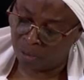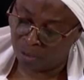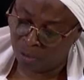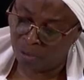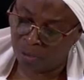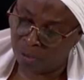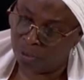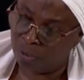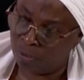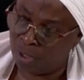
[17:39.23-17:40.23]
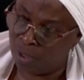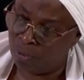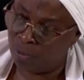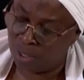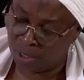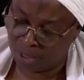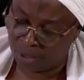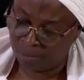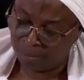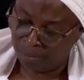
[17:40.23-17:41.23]
Although we know
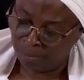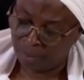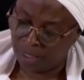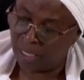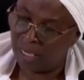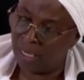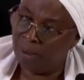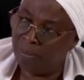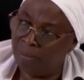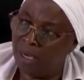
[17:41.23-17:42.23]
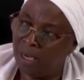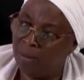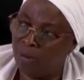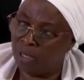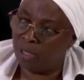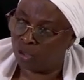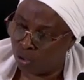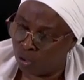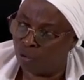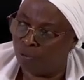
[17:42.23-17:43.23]
this is an independent body,
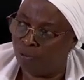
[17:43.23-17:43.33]
sort of.